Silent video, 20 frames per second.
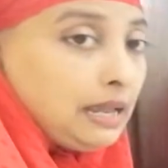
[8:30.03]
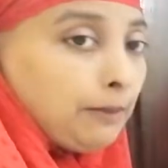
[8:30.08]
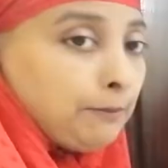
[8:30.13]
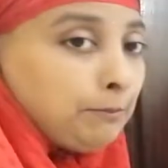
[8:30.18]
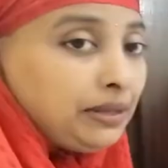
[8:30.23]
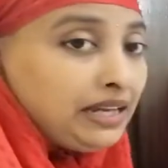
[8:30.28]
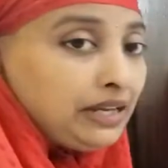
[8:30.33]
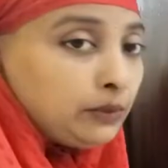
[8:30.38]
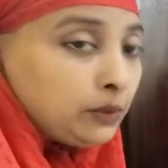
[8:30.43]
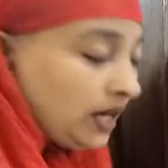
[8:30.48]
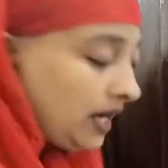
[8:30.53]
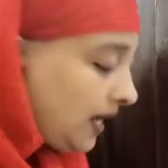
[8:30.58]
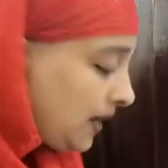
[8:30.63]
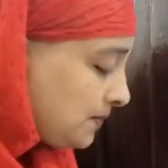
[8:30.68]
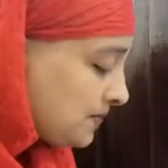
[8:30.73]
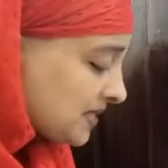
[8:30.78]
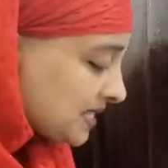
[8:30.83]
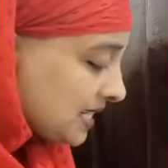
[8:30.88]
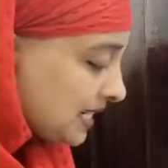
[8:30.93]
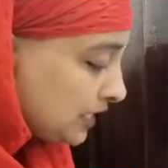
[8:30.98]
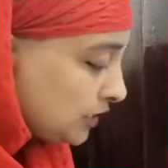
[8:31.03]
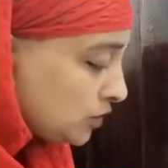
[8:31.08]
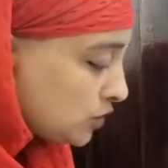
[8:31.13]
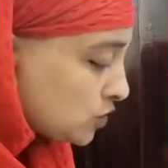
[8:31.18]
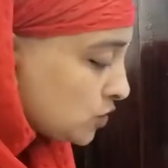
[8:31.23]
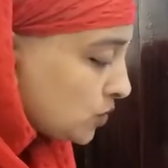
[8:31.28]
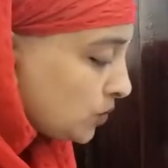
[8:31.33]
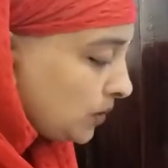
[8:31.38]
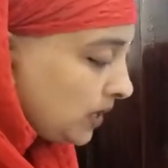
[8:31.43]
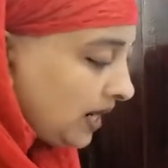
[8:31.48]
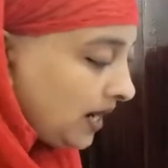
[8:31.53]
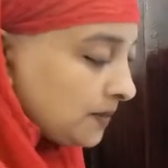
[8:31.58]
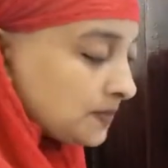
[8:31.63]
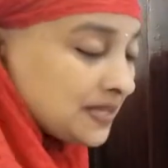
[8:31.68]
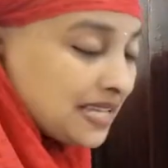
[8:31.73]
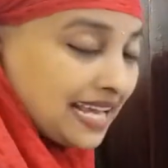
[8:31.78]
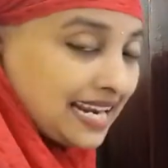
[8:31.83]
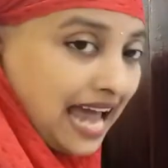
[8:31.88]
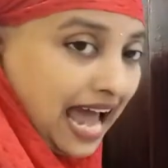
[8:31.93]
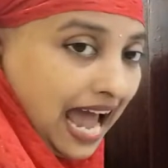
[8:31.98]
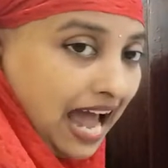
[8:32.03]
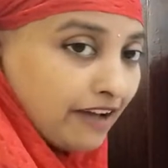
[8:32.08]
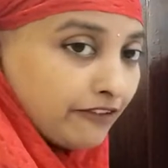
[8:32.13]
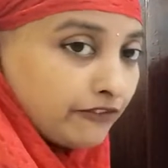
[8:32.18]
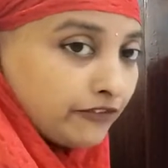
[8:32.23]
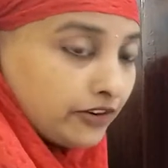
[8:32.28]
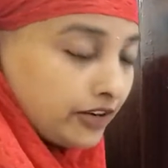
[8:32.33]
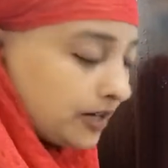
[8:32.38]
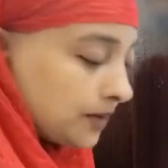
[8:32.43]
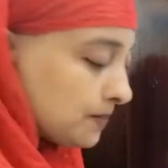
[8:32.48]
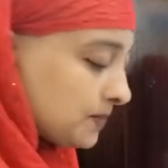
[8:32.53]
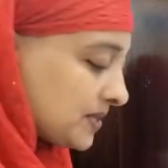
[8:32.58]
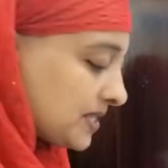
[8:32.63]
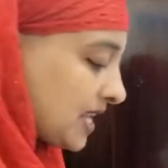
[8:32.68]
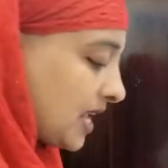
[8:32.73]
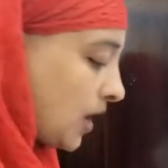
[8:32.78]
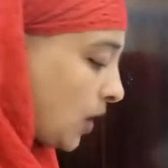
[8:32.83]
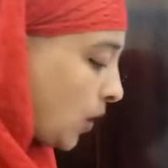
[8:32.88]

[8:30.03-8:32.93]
Be verbs, do verbs and have verbs.